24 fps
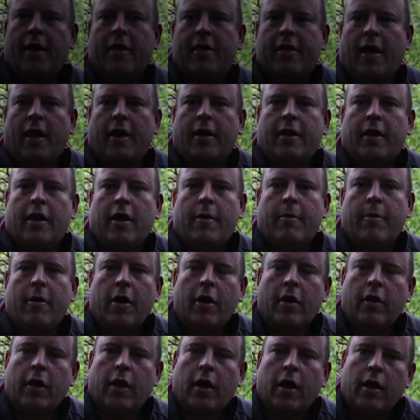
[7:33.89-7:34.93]
I said
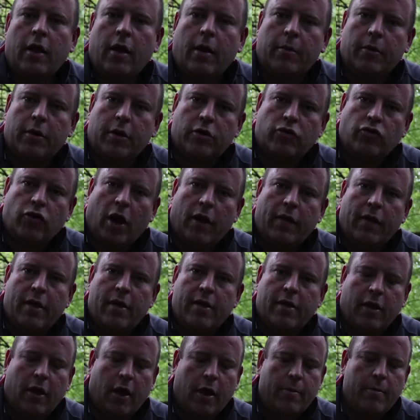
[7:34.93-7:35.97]
earlier, I'm going to try
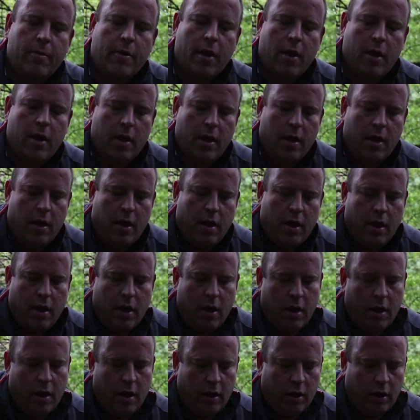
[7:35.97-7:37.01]
this
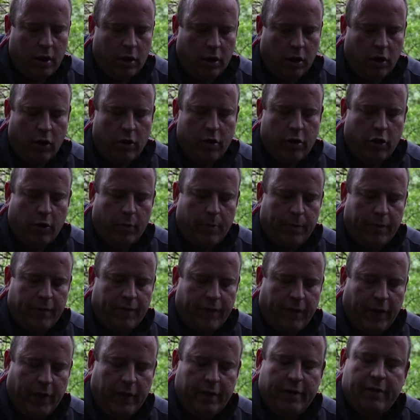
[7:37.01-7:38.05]
close-up
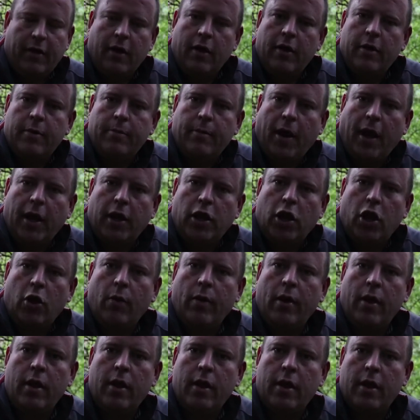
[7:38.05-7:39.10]
filter by
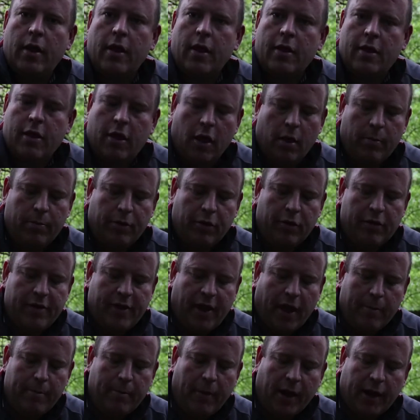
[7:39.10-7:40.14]
Newer. It's a
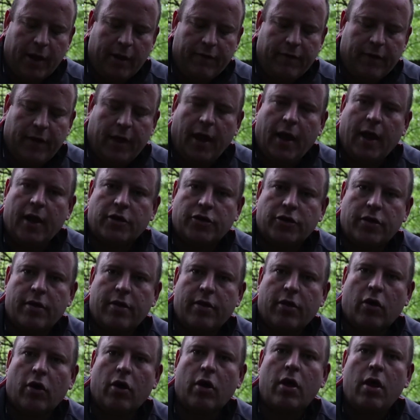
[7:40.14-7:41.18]
+10 magnification,
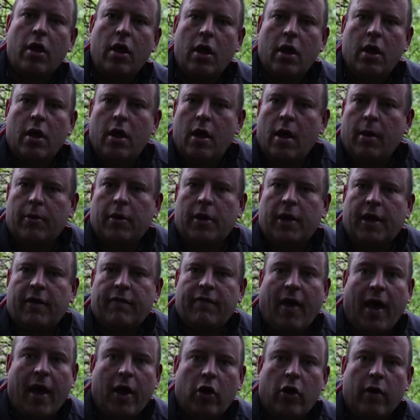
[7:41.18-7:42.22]
so I'm going to
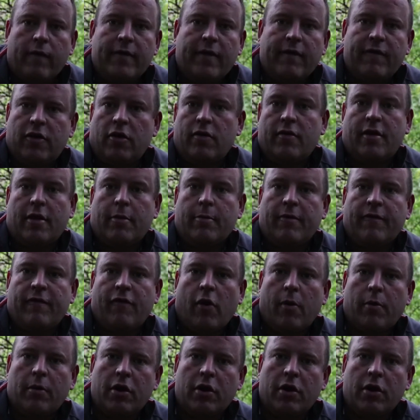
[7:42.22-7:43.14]
give that a go. I've never used it before.